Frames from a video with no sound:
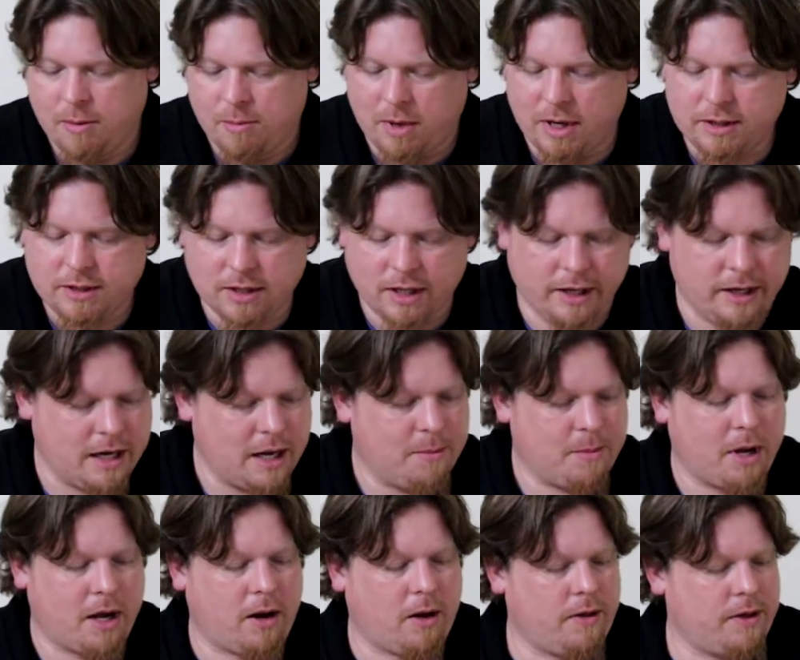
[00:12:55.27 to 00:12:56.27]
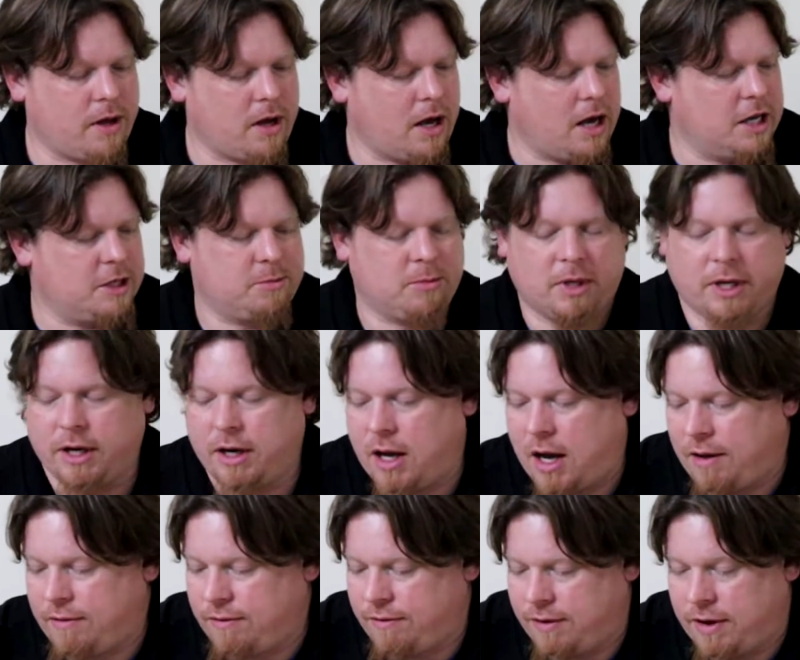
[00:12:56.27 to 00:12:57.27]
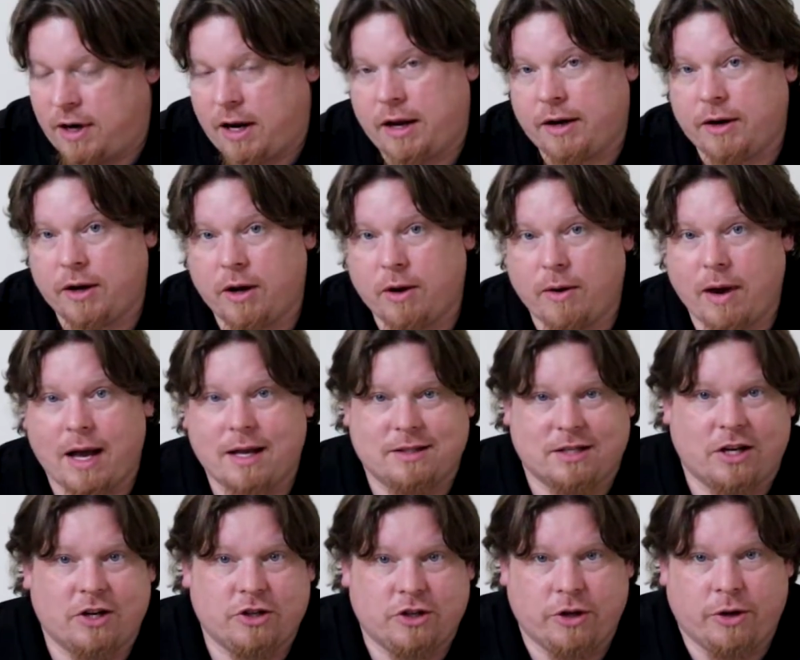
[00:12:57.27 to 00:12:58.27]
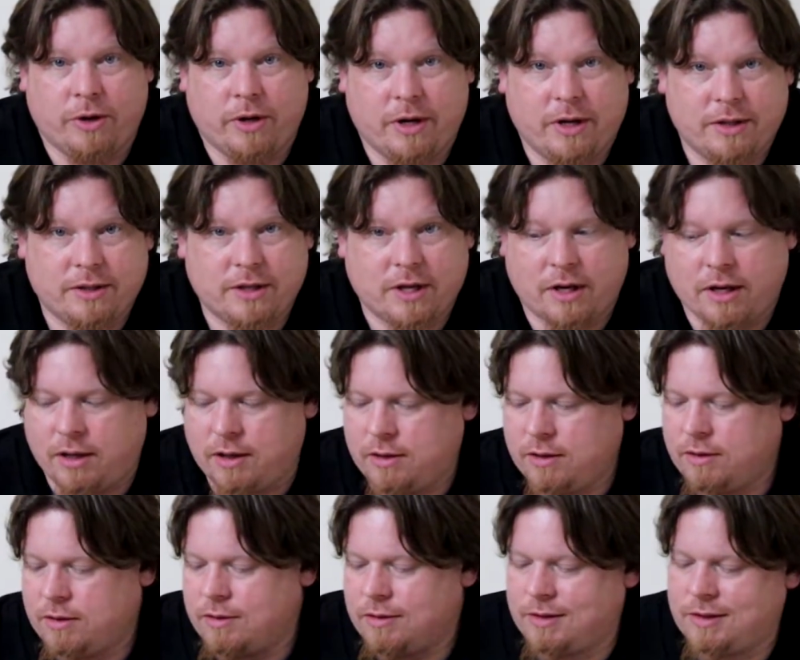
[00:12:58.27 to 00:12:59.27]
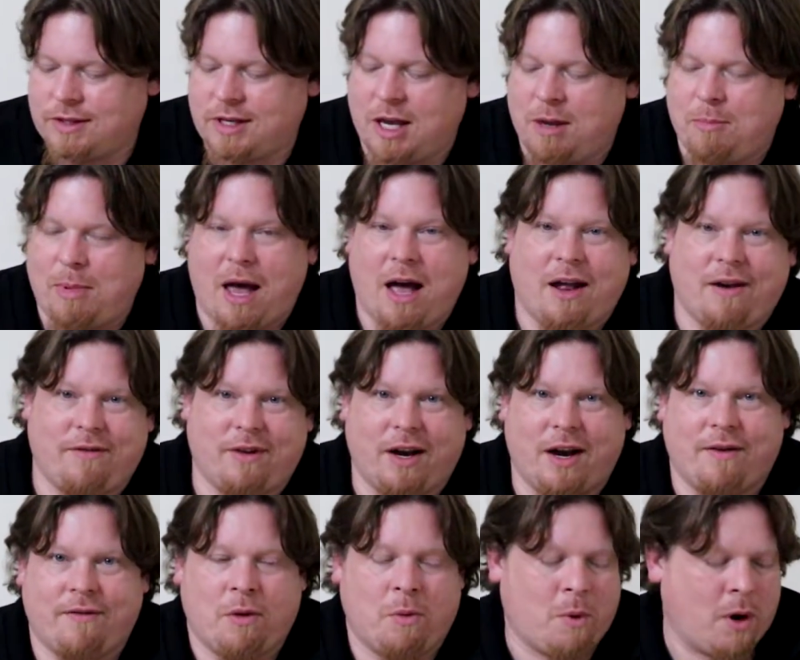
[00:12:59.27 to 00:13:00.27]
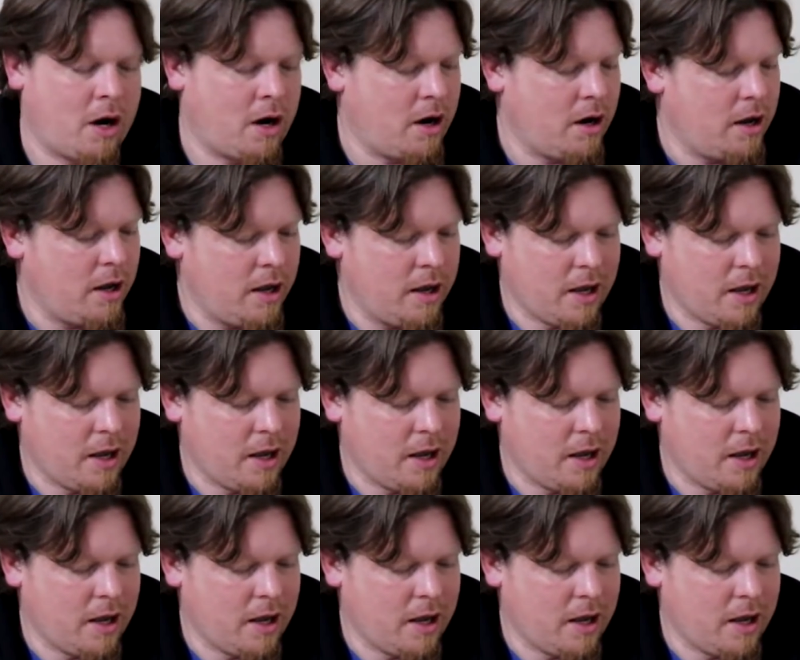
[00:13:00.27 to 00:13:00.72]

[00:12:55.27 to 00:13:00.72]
But it's cleaned up, got all the Cosmoline off of it, and I know as I shoot it, it's going to seep out of it everywhere.